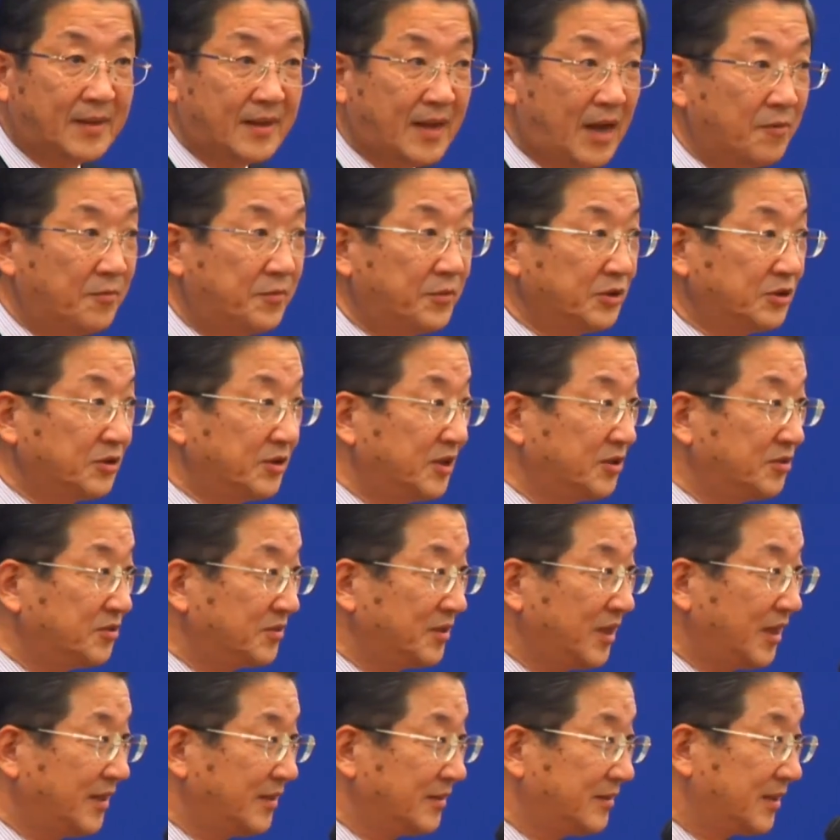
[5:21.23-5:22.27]
Unfortunately,
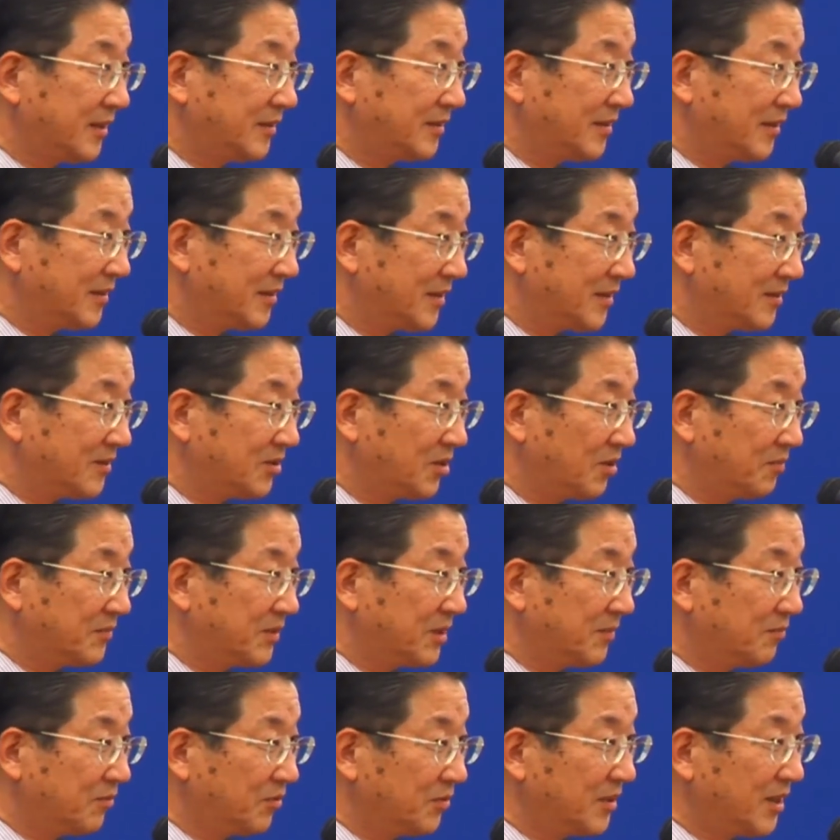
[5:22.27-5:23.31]
today is that they stopped
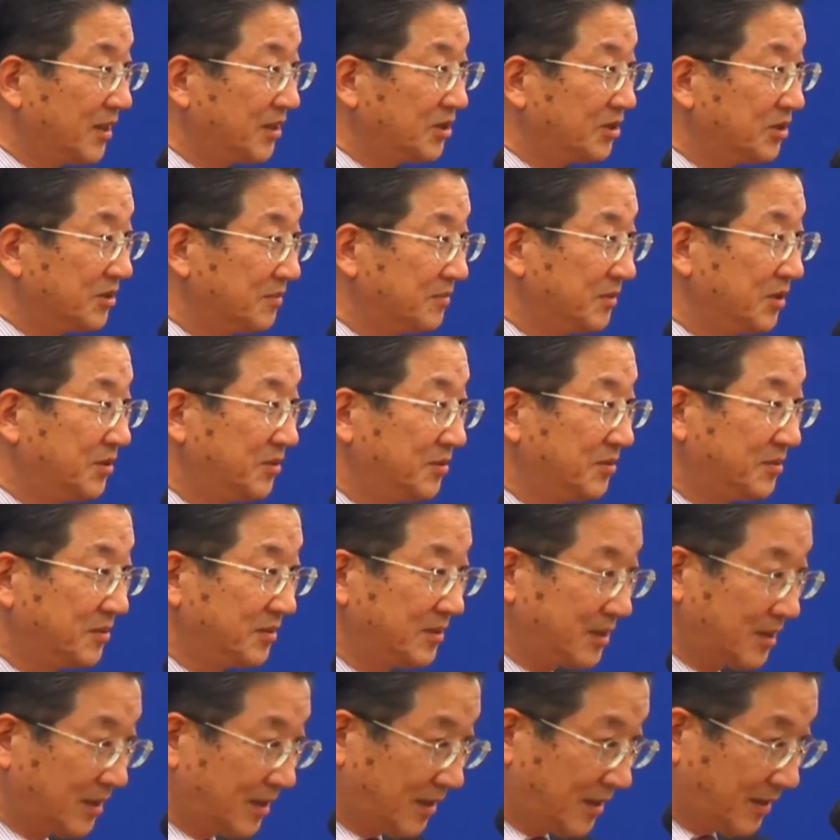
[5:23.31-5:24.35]
the production due to
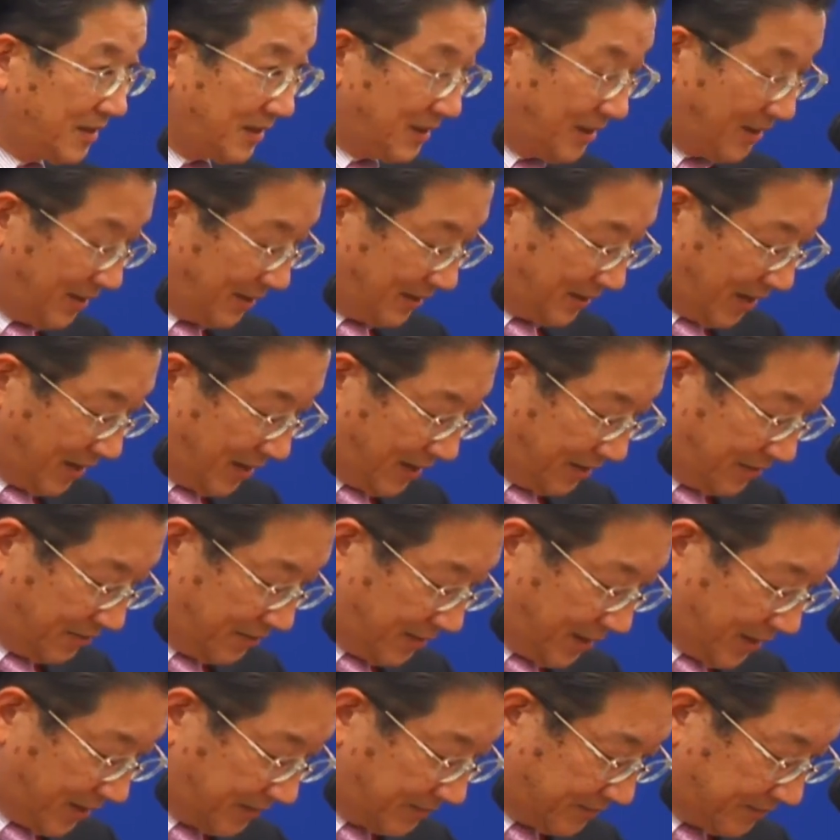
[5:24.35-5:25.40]
the Thailand
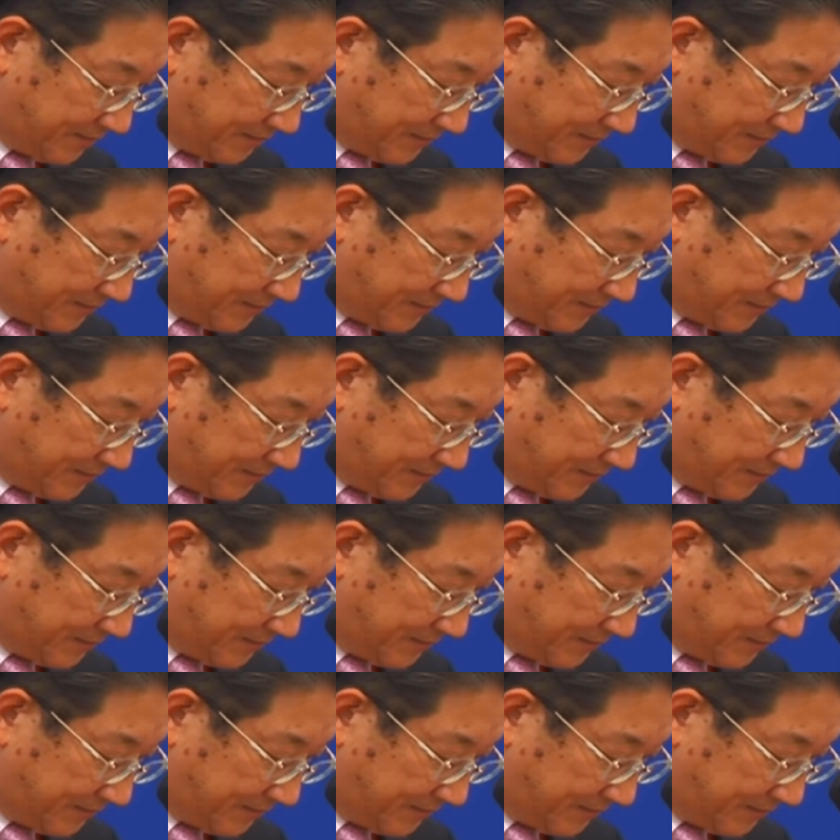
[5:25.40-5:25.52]
flood.